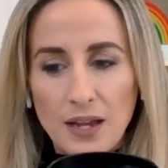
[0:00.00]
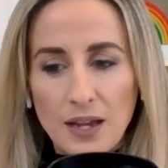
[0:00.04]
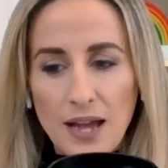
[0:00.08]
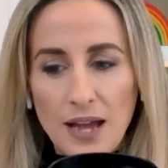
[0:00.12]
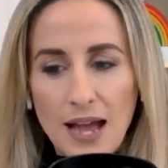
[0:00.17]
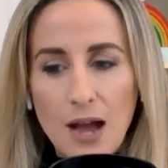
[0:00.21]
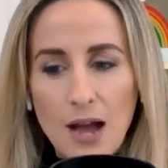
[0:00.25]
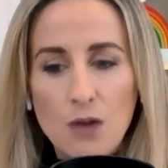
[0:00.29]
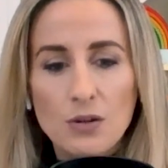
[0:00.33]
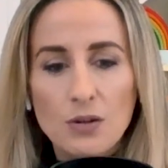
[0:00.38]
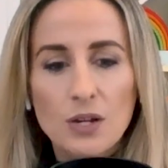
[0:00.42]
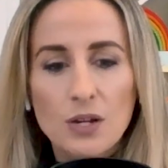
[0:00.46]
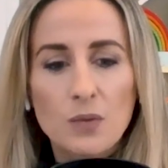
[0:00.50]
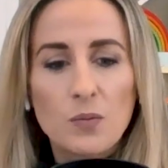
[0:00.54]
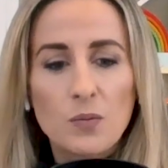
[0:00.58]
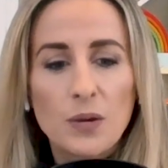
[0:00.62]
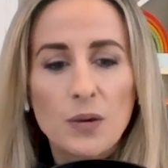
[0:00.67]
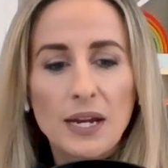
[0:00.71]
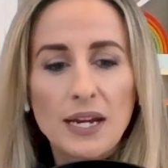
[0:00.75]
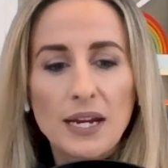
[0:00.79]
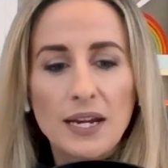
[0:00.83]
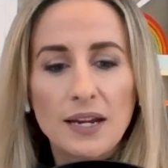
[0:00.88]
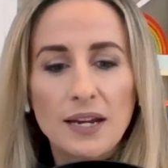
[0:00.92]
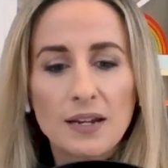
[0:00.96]
how can
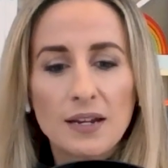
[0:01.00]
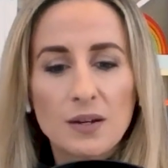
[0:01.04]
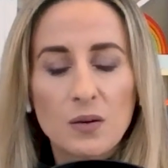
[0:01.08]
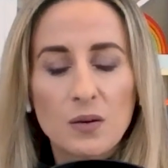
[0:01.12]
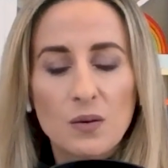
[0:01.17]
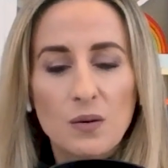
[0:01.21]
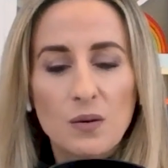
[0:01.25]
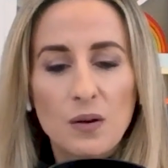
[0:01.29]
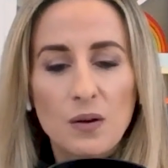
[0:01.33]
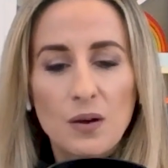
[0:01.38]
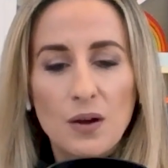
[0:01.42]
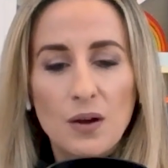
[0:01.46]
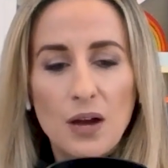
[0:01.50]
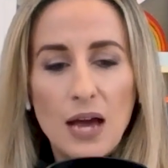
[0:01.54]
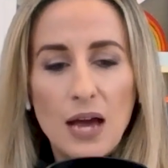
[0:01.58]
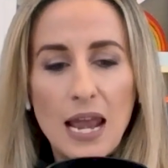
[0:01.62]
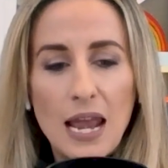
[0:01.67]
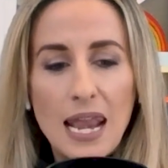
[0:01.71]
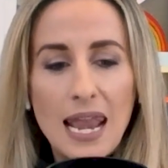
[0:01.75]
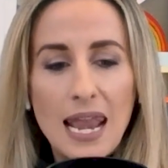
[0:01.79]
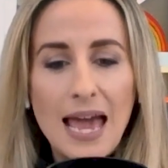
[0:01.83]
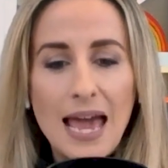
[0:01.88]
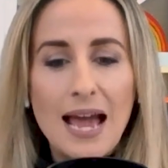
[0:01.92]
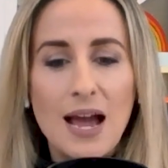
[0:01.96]
we
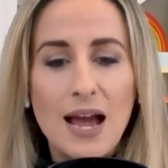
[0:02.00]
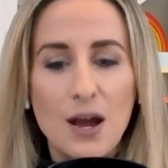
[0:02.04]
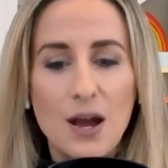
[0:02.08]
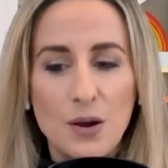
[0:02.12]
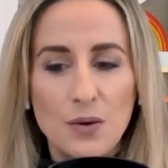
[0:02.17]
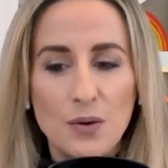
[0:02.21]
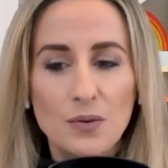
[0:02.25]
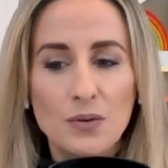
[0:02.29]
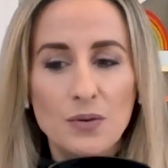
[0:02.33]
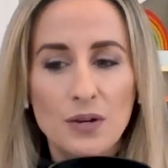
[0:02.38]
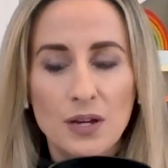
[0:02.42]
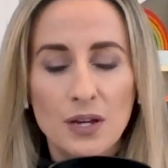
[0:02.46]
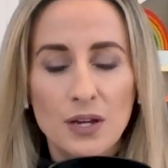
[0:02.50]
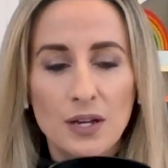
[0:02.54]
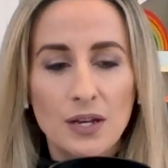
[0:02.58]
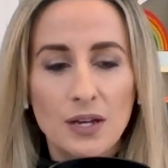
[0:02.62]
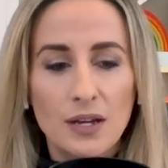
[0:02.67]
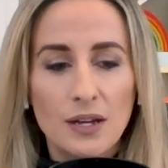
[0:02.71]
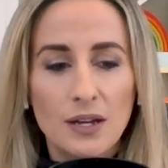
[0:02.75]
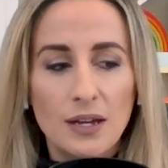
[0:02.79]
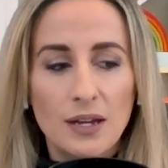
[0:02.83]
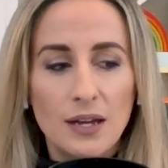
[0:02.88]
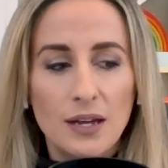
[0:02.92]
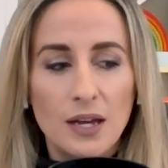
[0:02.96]
allow
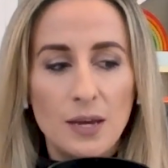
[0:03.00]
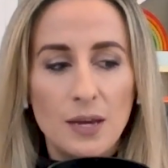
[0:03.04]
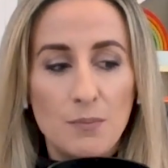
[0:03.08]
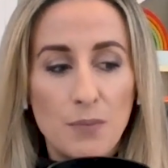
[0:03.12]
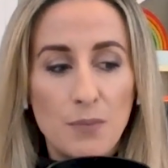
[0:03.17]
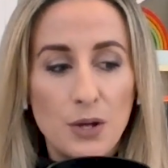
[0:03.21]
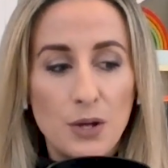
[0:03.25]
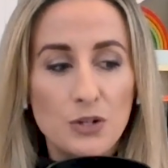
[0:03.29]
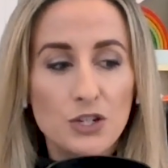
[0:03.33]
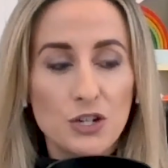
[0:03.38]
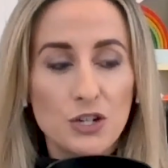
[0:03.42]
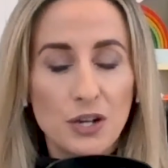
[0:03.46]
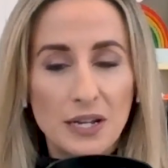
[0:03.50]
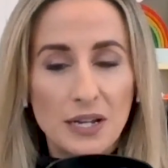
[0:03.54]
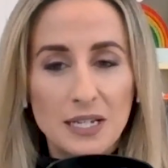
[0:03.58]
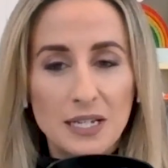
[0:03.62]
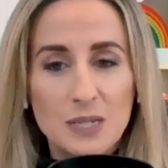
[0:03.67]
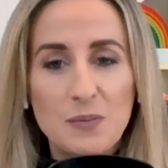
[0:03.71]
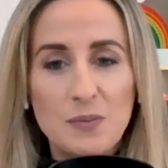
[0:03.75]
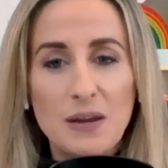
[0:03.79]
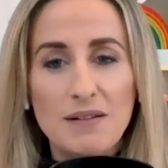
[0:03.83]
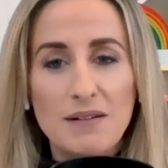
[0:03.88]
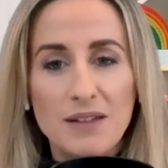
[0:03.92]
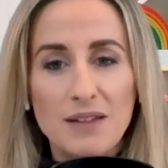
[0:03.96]
emotional
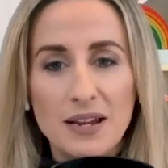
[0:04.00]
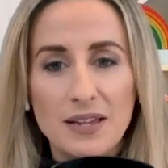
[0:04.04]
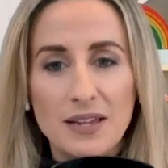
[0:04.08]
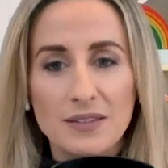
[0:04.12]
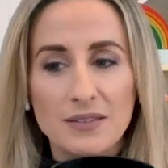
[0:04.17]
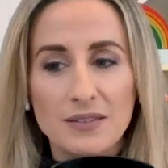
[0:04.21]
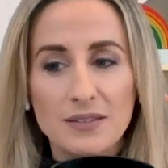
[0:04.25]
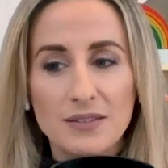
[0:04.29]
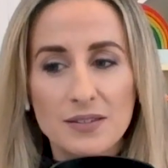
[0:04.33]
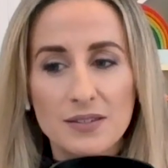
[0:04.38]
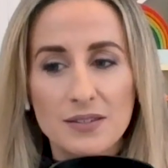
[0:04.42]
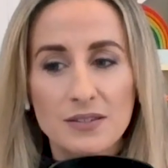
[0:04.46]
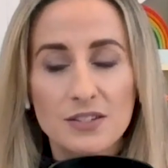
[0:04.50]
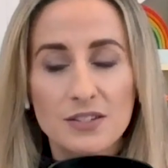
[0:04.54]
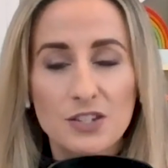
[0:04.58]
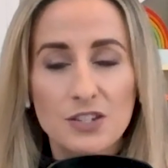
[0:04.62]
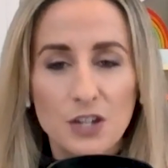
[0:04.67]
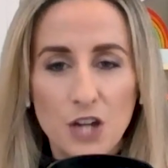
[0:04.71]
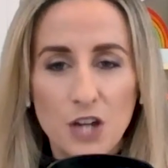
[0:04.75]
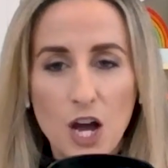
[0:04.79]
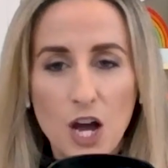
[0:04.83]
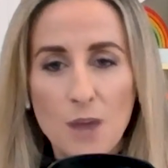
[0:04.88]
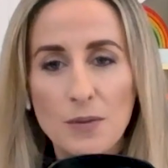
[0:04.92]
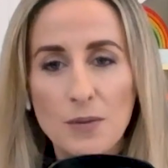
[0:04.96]
experience
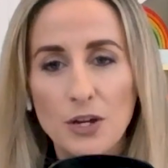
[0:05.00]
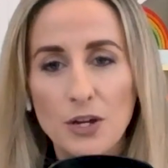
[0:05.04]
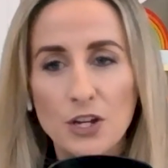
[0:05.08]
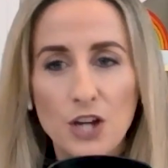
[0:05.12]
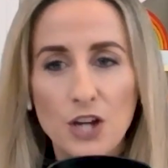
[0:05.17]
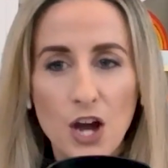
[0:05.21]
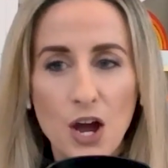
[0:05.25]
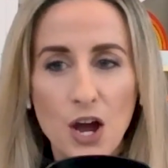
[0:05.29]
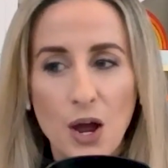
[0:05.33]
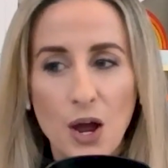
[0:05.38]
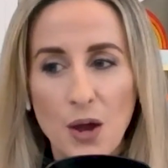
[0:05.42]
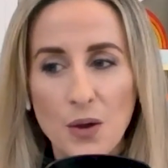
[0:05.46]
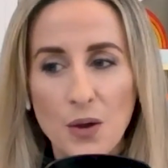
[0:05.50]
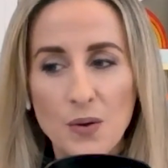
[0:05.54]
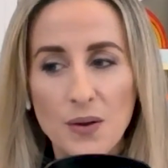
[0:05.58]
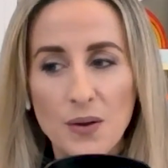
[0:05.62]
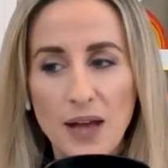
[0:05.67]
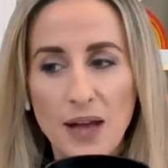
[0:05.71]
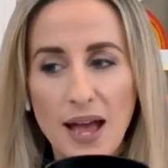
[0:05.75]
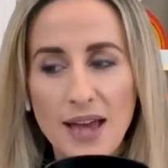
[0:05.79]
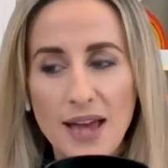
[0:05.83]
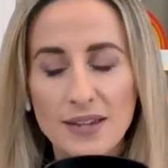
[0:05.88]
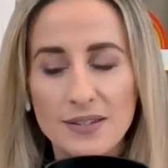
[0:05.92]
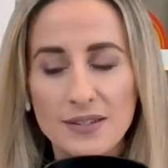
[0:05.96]
to come and go
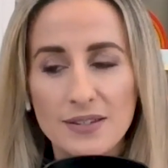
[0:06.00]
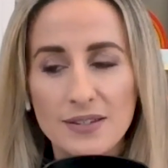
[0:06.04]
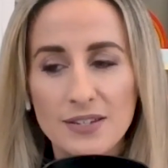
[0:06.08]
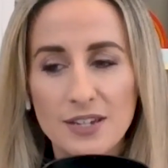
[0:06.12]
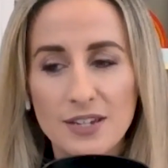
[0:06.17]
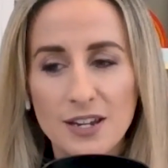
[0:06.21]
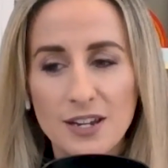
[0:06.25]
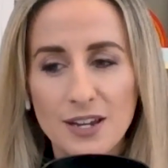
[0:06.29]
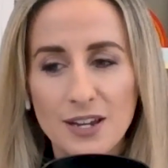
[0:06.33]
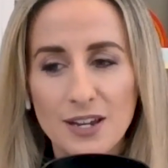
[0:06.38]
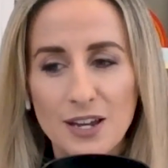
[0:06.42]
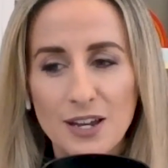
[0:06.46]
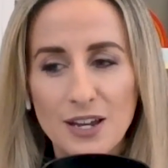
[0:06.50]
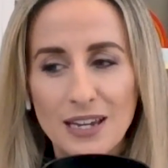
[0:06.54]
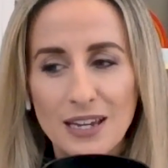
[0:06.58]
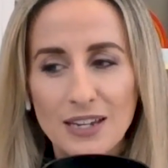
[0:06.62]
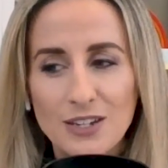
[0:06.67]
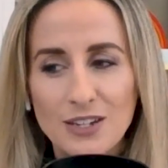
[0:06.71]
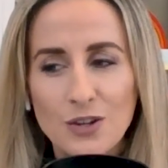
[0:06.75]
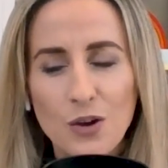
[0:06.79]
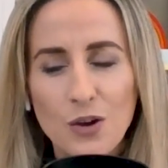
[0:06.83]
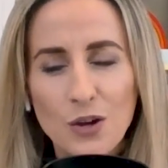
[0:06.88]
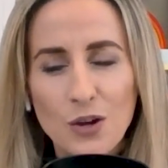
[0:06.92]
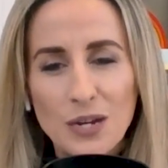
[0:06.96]
and
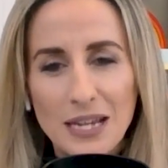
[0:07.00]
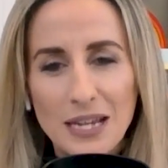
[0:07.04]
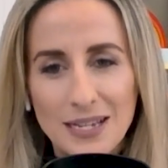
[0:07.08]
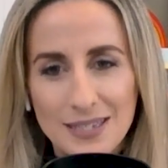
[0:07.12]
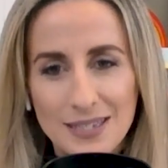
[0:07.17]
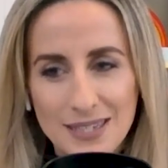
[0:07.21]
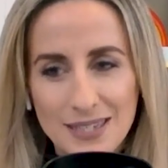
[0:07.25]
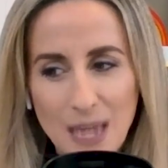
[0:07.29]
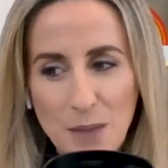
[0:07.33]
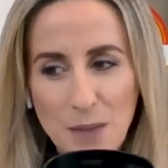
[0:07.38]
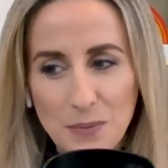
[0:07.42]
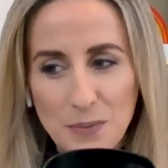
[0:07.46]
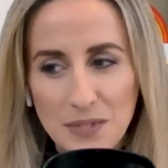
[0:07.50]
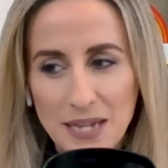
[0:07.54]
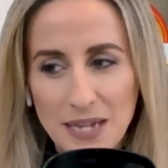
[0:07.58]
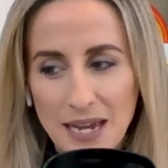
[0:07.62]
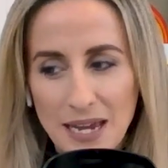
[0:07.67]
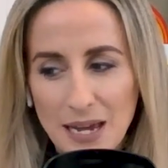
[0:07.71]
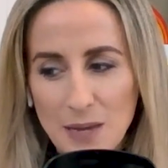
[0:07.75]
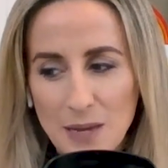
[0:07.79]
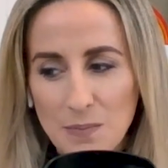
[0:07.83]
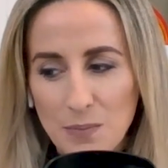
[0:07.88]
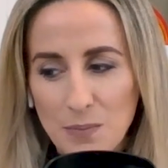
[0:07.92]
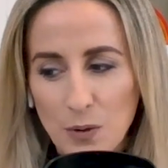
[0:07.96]
not only accept
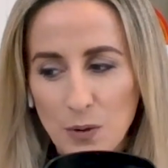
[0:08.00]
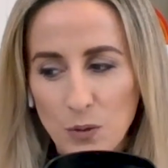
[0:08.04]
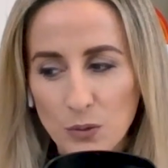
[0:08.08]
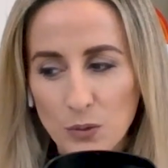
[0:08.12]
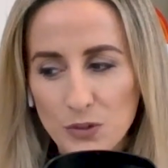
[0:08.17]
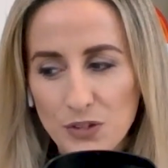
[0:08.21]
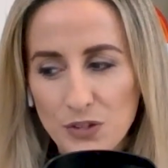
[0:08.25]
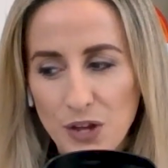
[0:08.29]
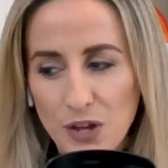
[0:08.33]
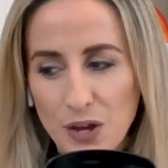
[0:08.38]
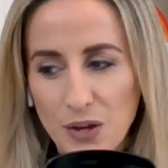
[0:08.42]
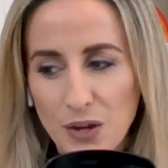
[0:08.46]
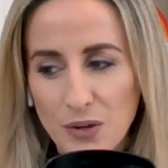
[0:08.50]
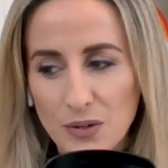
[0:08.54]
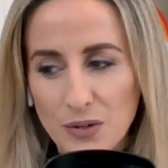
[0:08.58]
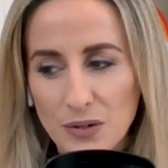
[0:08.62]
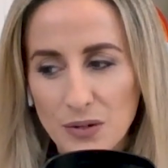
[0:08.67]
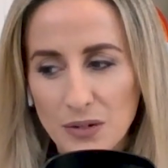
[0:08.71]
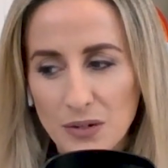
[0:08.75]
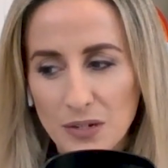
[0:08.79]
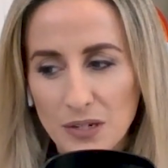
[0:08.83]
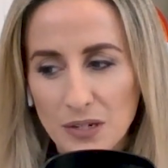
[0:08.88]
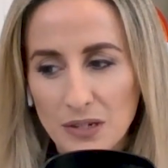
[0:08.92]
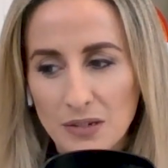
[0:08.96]
it, but also
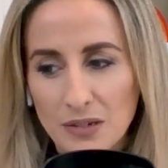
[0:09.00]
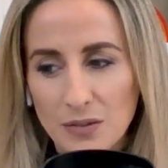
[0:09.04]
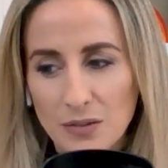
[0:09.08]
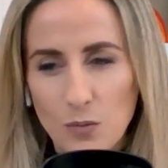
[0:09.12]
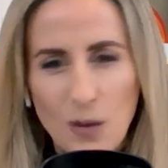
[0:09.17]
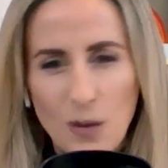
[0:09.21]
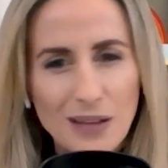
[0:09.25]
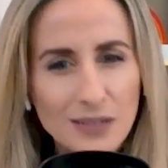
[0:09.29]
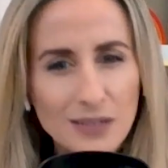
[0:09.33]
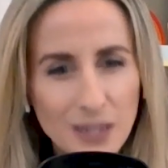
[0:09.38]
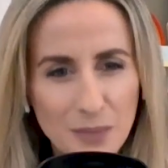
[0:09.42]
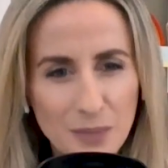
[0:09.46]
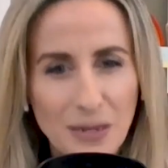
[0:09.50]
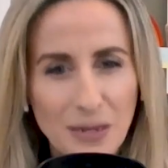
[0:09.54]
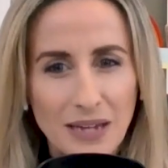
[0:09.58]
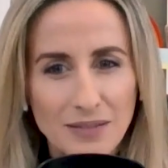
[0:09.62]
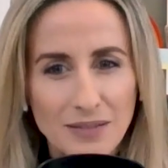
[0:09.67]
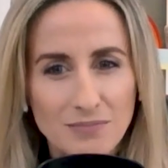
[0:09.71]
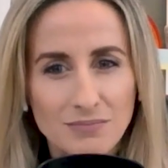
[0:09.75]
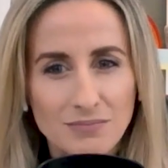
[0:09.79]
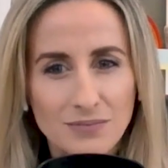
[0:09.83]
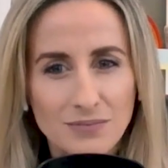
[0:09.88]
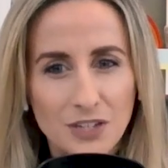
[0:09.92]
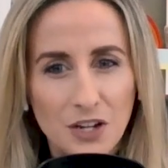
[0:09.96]
welcome it.